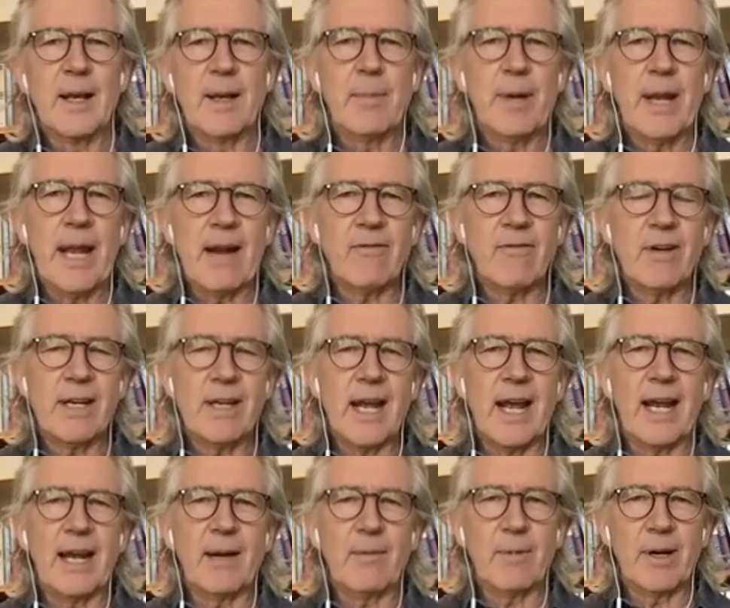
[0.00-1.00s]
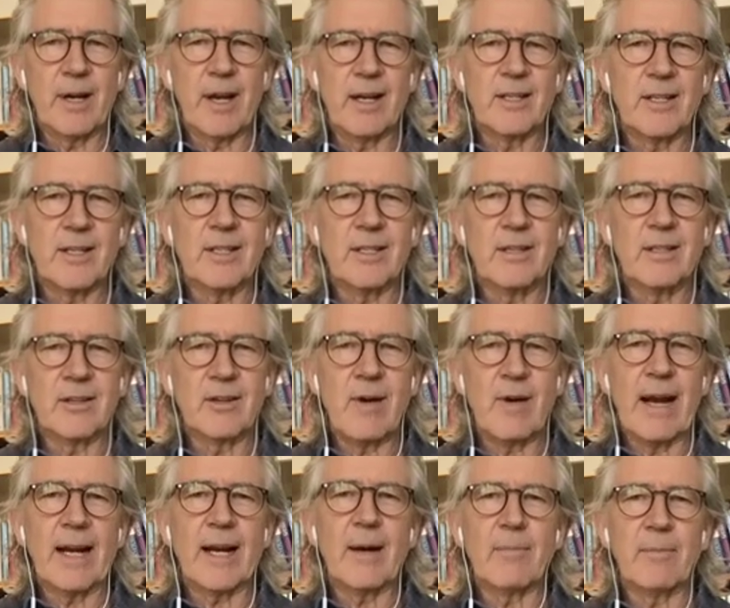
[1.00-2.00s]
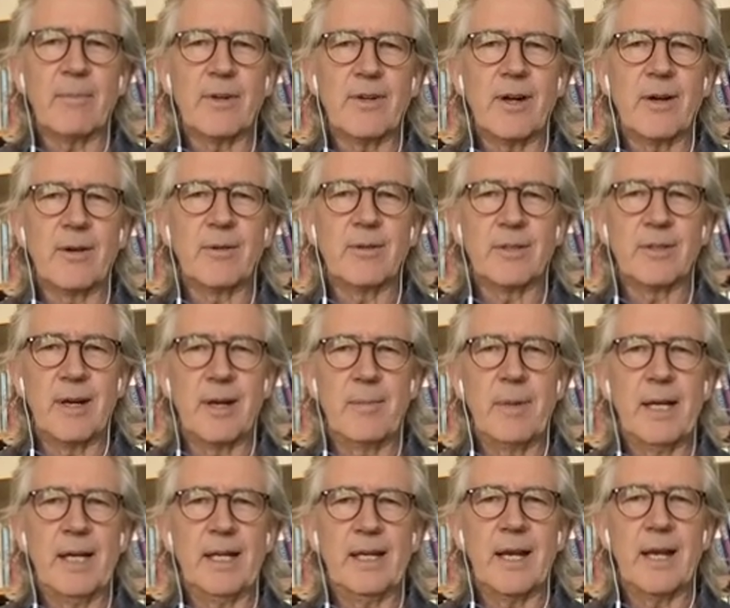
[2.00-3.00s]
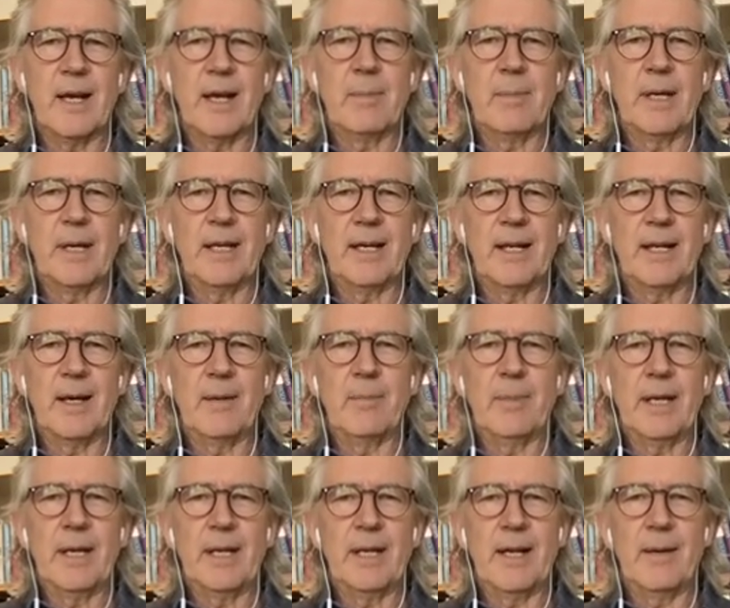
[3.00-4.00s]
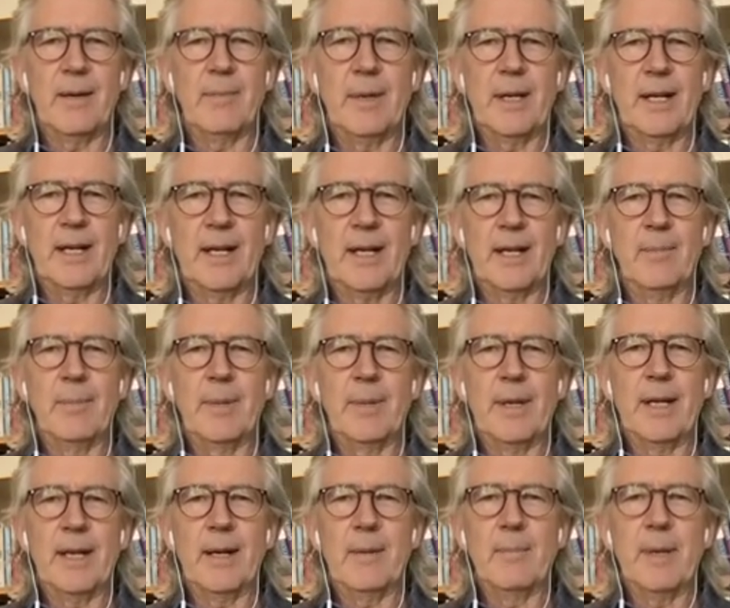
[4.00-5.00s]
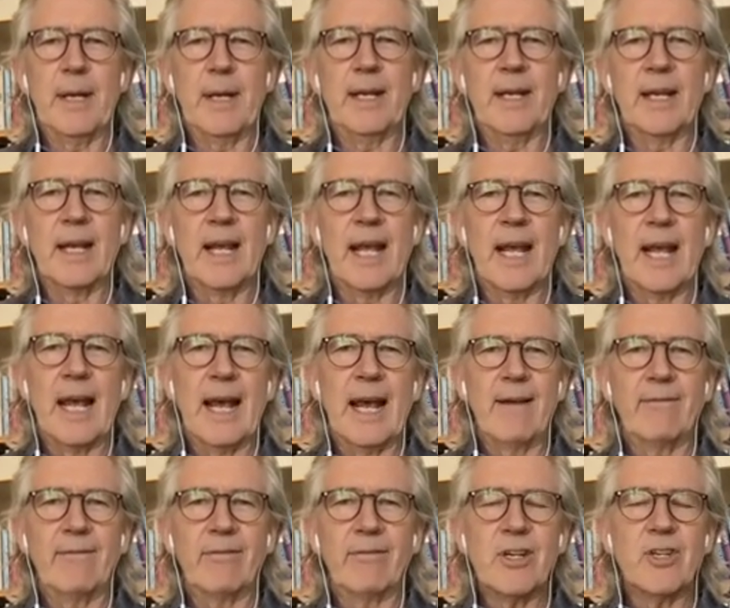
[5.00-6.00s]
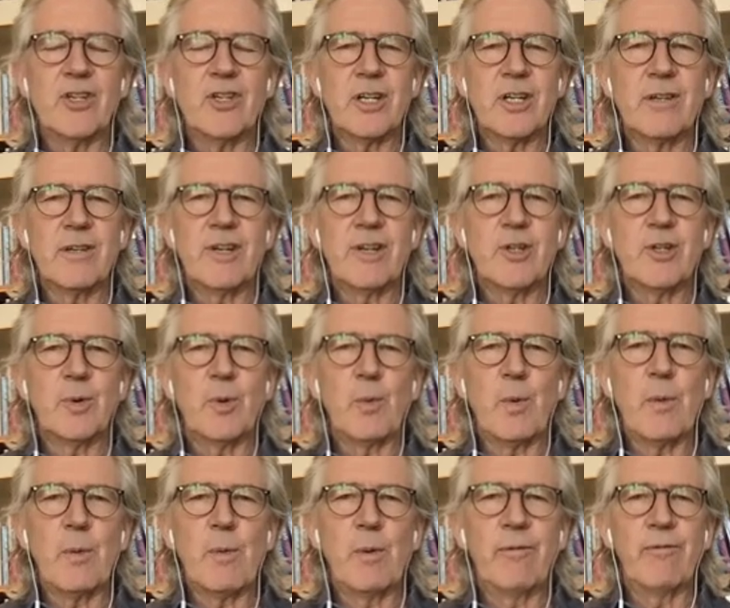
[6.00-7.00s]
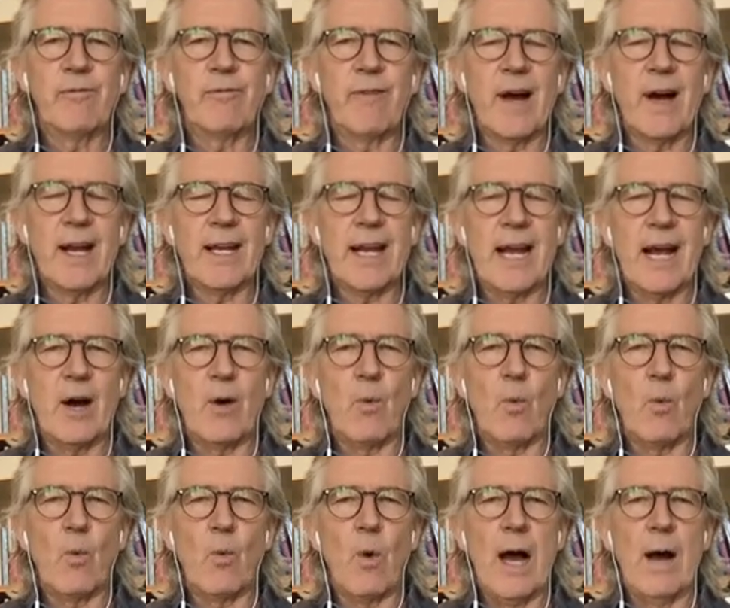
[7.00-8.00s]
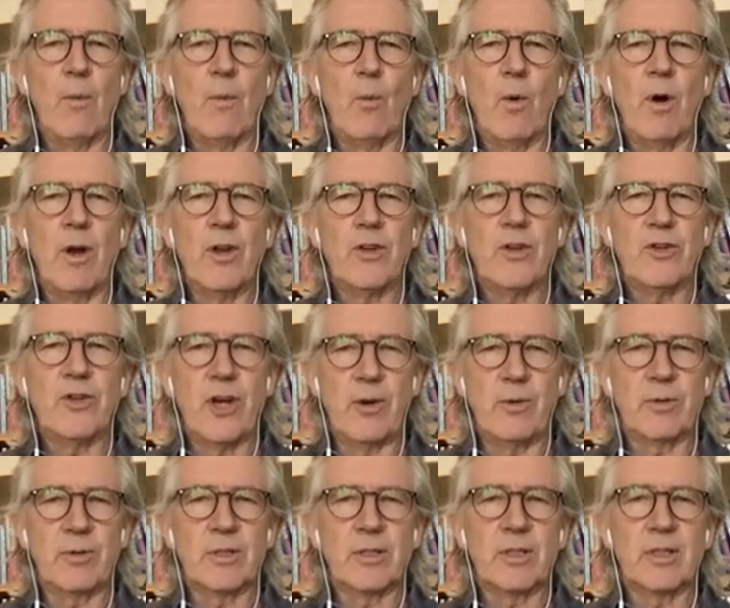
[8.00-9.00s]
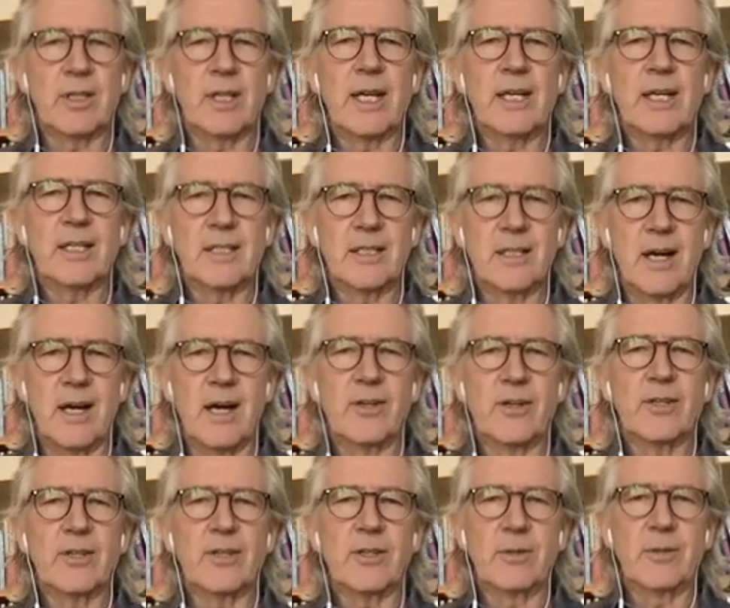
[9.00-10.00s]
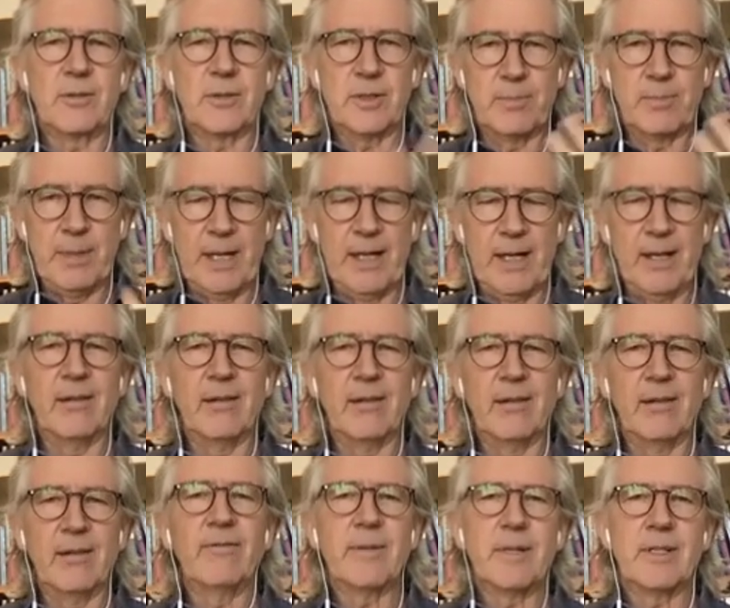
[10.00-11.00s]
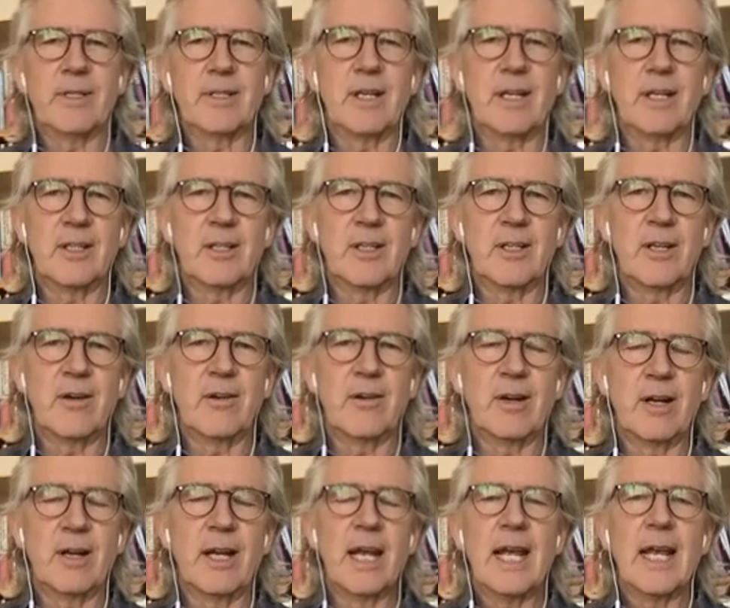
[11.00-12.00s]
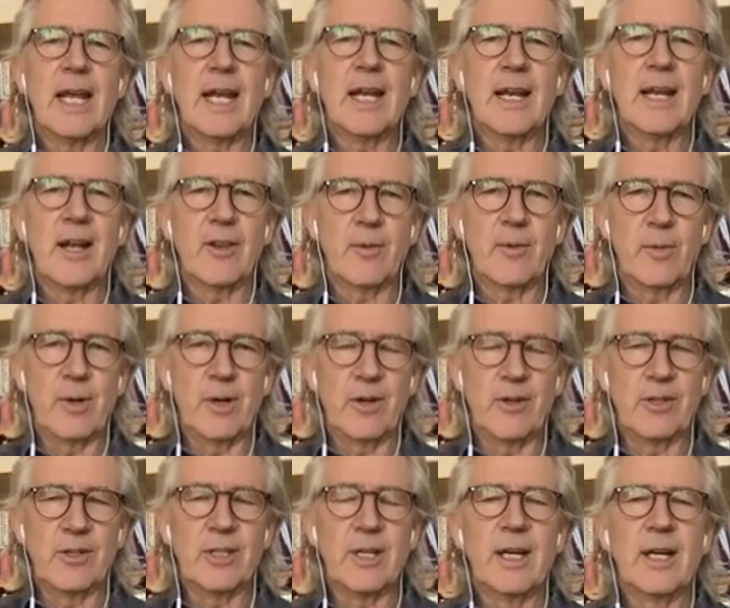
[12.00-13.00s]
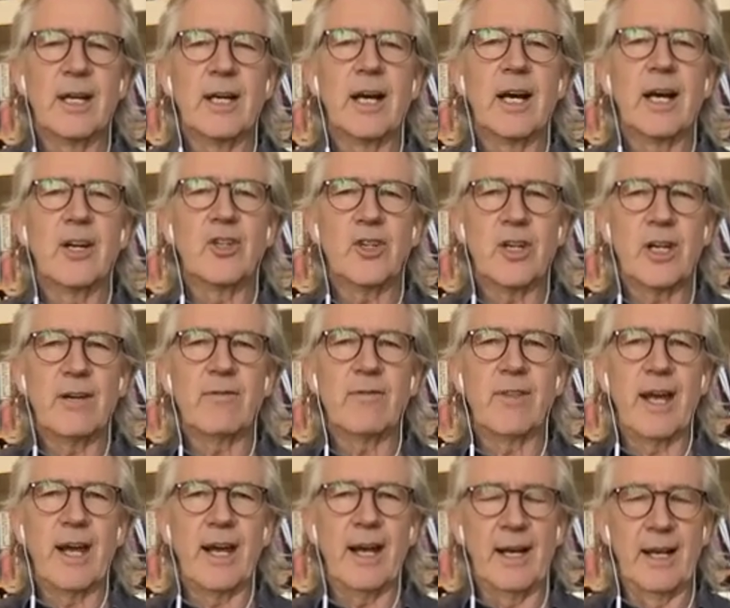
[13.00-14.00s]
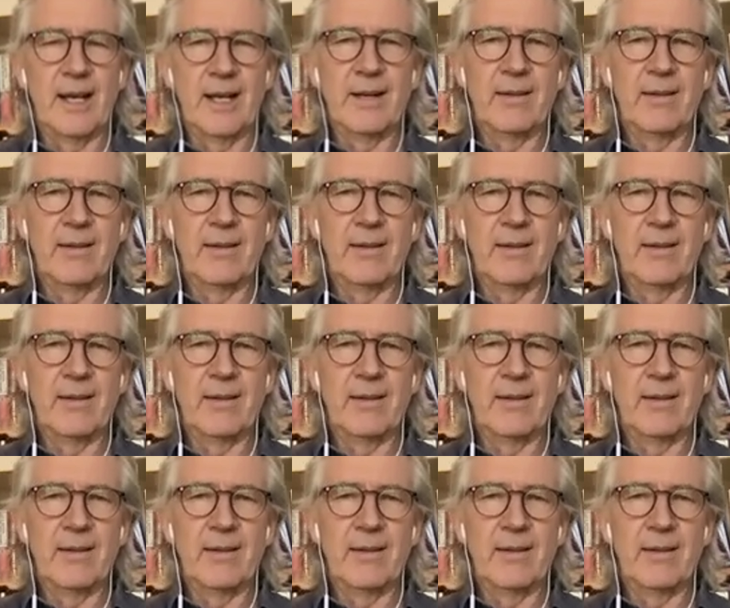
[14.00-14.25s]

But every day, we're going to crank up the dose a bit, a bit, a bit, a bit, a bit, a bit. And for each individual, we will find out at what dose they start to spill vitamin C into the urine. In other words, achieve their